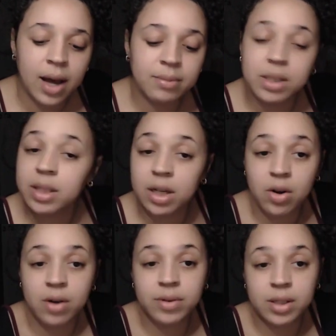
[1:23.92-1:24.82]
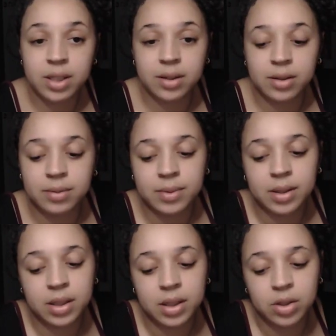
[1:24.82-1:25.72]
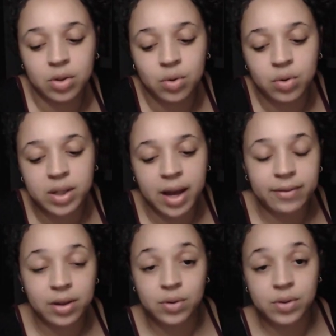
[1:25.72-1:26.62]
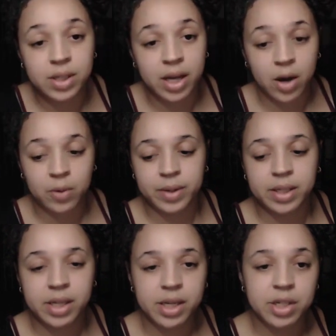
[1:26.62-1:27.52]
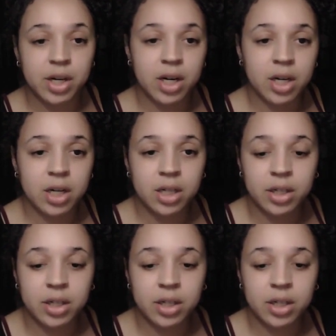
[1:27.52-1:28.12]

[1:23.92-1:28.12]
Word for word: I'm just gonna go over some tools I've used to help me teach her,